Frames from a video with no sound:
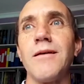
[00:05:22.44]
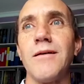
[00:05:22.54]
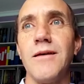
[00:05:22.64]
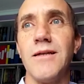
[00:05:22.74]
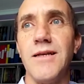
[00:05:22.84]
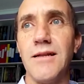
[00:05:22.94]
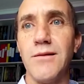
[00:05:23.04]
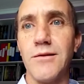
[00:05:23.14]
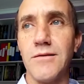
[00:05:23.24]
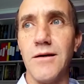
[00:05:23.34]
It had
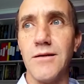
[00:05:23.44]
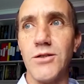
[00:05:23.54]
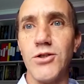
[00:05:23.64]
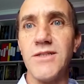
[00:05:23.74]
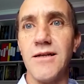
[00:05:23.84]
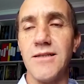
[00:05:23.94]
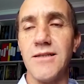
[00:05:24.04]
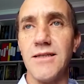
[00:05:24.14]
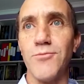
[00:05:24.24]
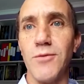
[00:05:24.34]
2 tenants
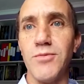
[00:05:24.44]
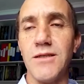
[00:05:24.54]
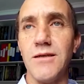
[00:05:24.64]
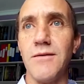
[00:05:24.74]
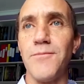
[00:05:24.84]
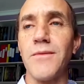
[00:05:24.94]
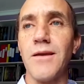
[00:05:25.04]
in the property.